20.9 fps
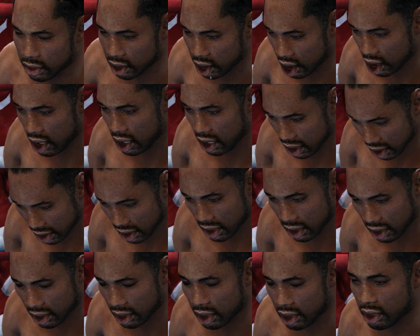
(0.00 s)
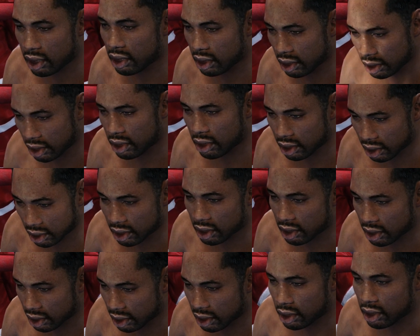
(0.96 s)
I want you to slug
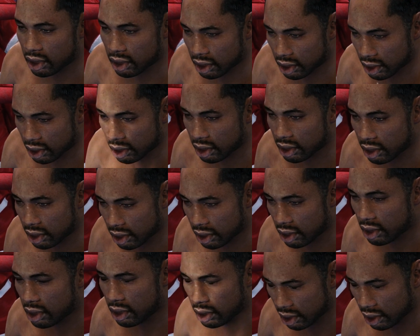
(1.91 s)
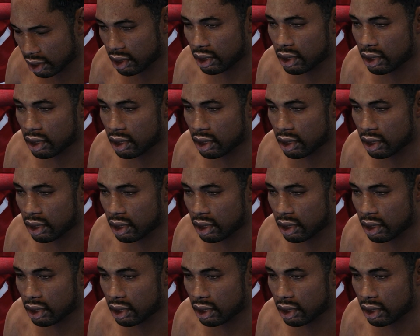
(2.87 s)
it out with this guy, all right?